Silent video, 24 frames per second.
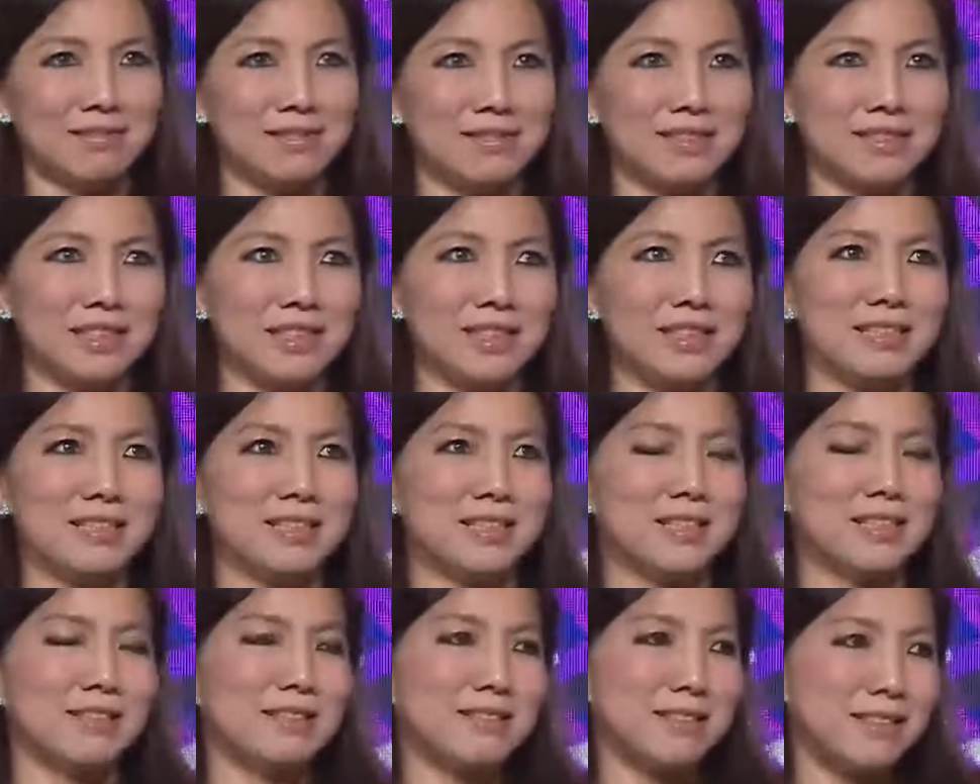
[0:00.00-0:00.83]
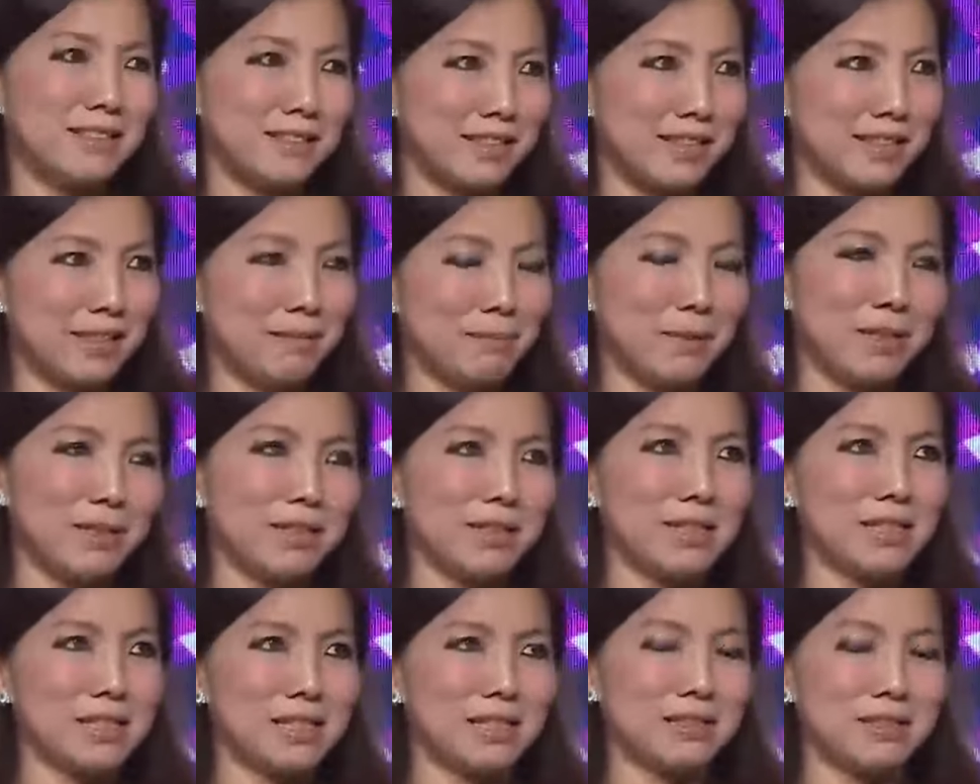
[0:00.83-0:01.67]
the intern that came in
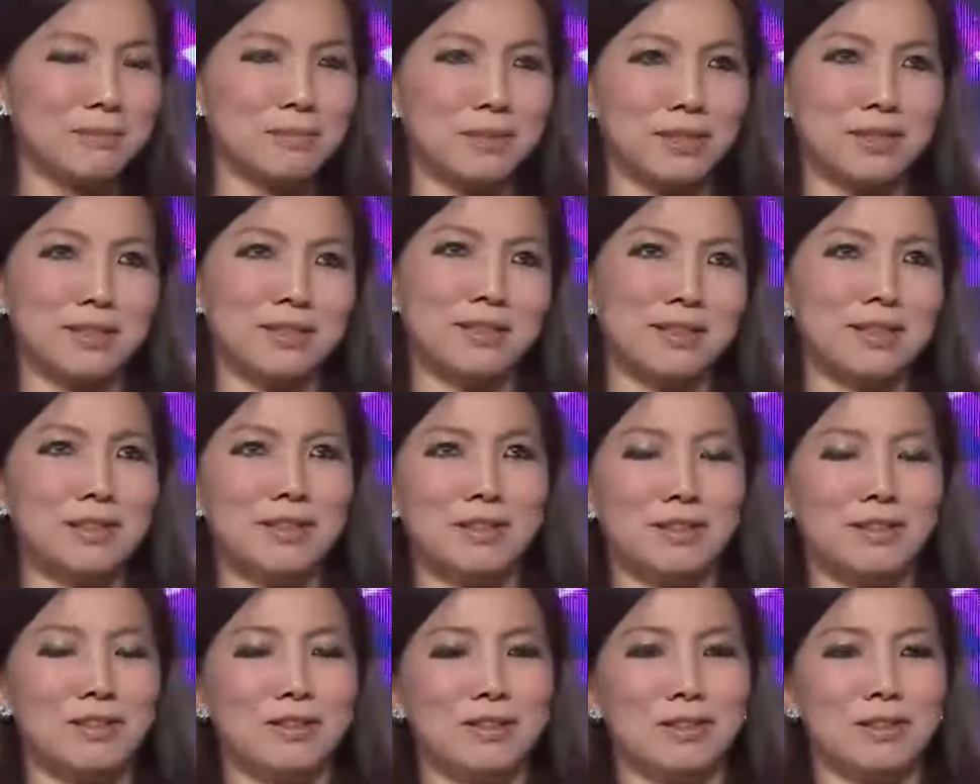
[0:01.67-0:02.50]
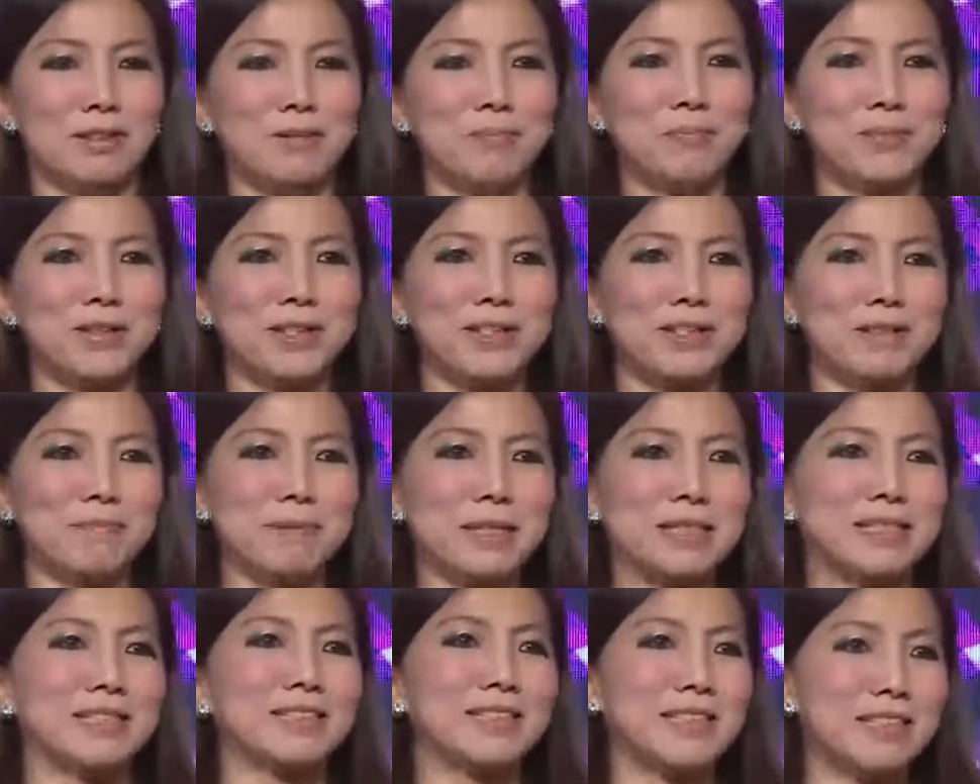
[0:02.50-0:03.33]
last summer, or
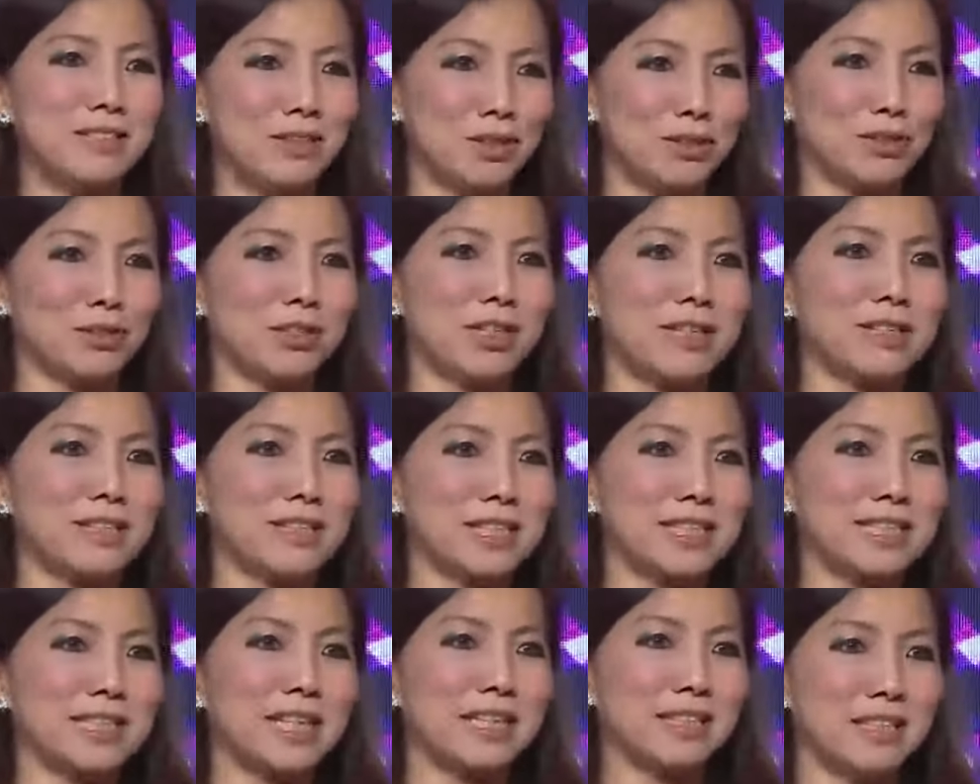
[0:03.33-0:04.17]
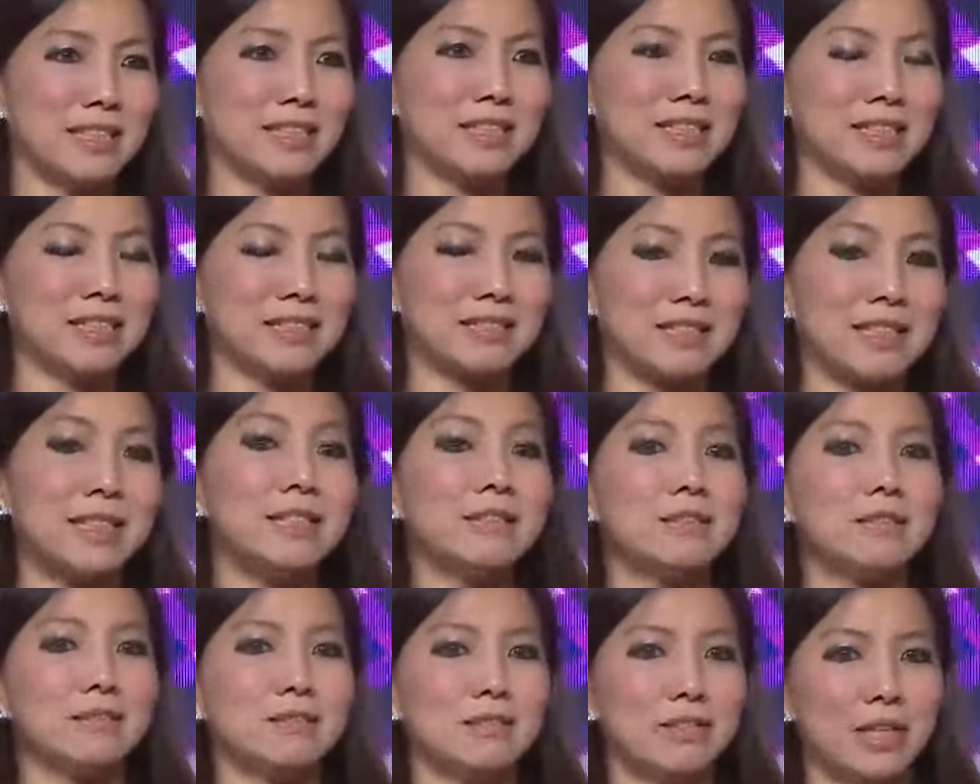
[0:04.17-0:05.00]
better than your youngest analyst.
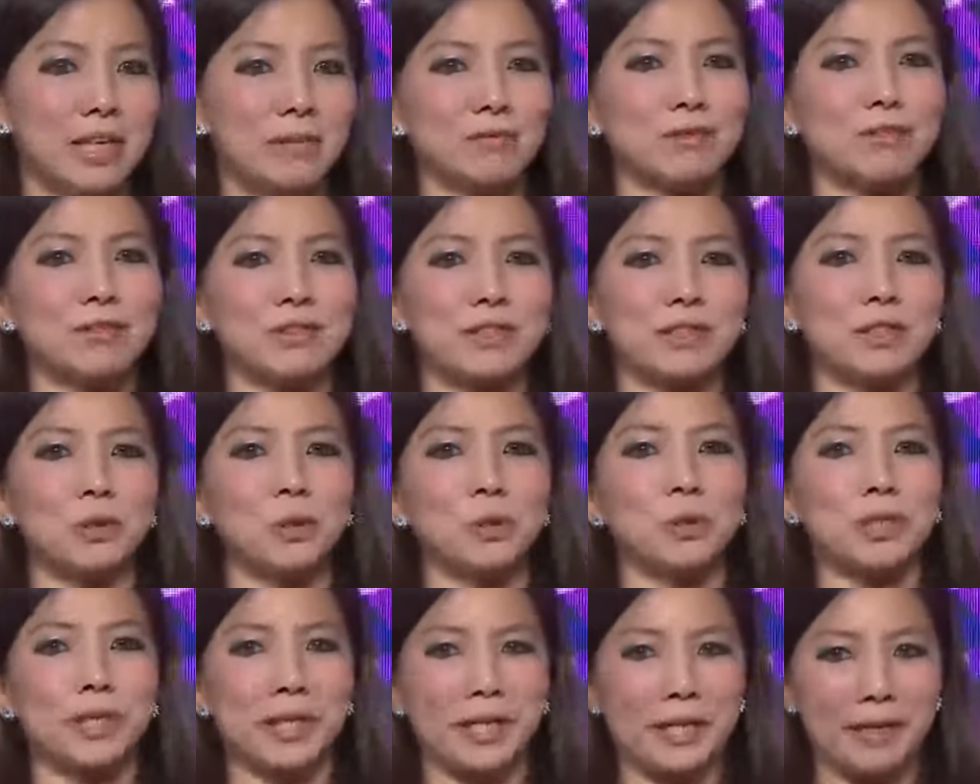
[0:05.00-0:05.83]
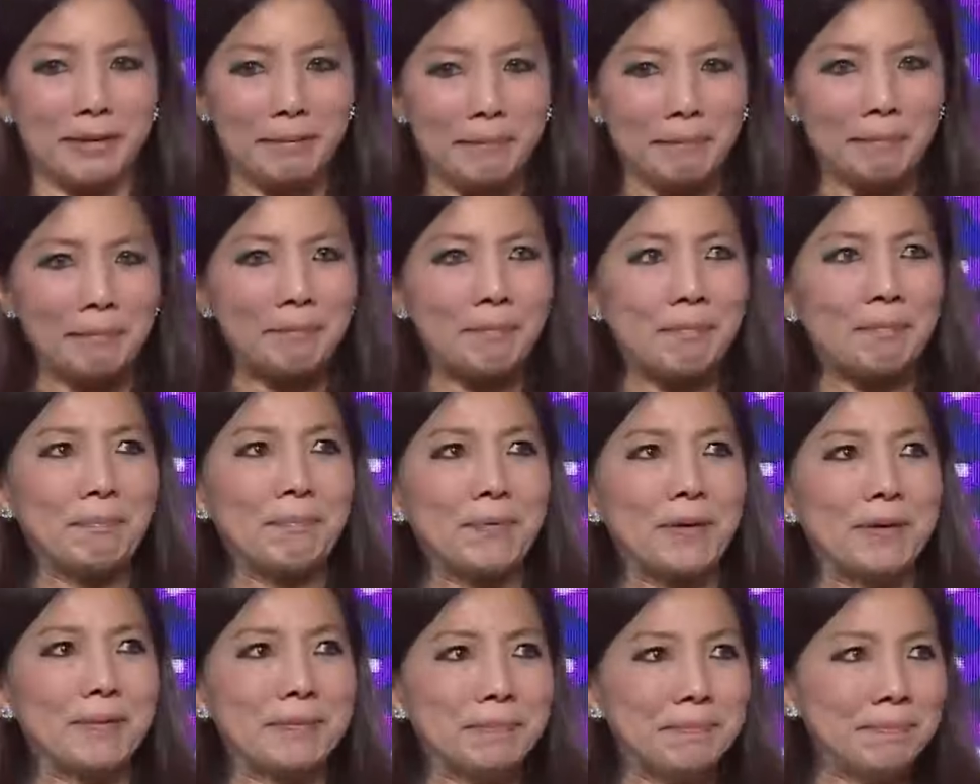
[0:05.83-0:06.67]
Then you have to think, okay,
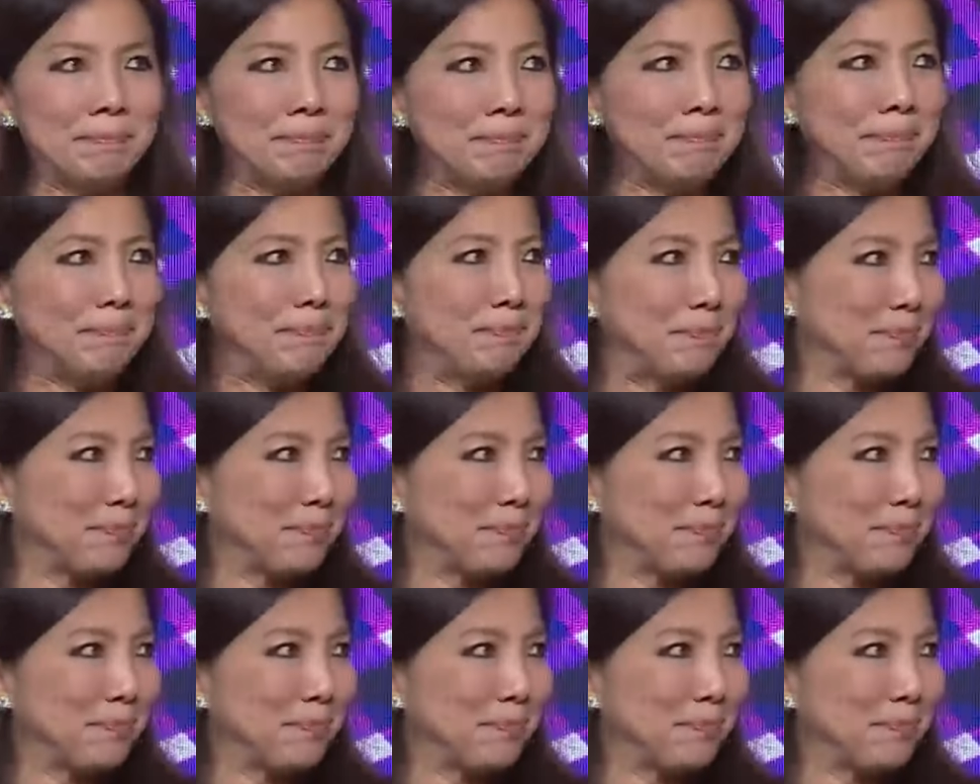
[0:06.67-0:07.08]
mm,